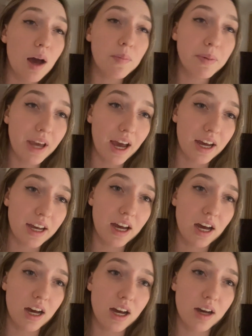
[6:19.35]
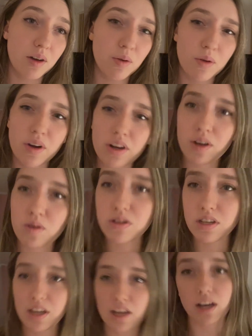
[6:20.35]
but yeah, uh, we were going to go
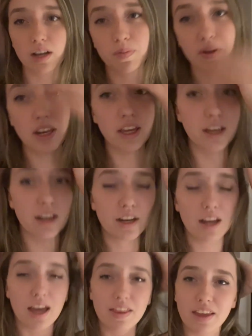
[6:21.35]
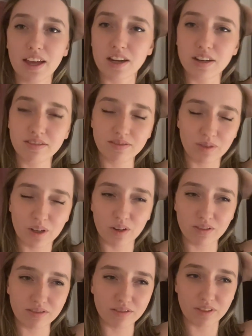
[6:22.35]
see a comedian, and then we
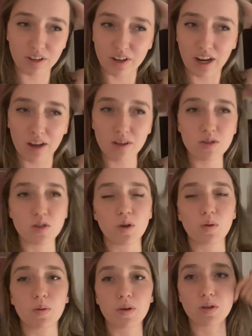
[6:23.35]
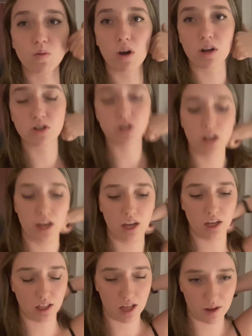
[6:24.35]
couldn't figure it out, so we went to watch a
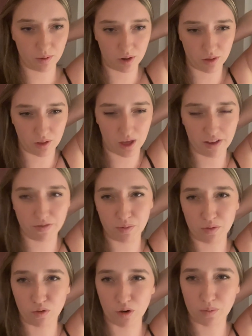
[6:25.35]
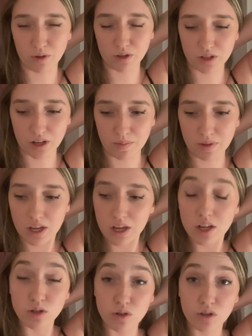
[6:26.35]
one of the live performers. Um,
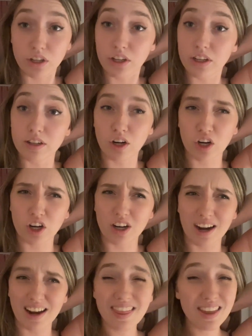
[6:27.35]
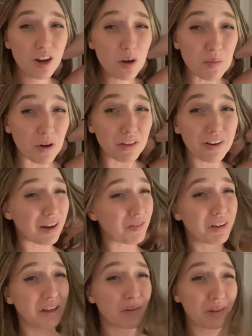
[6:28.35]
she was really good. Her, I think her brother, I
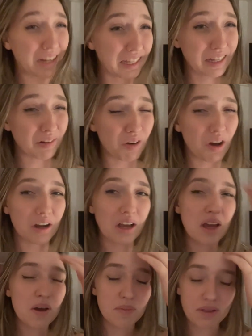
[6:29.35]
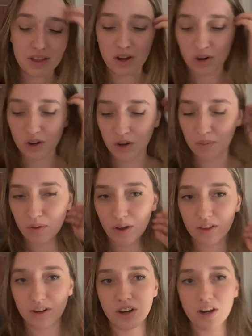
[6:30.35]
really don't want to get that wrong, but I think her and her
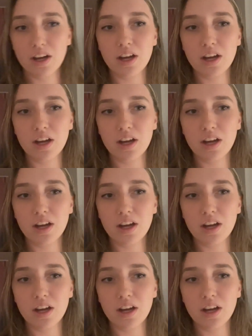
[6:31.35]
brother...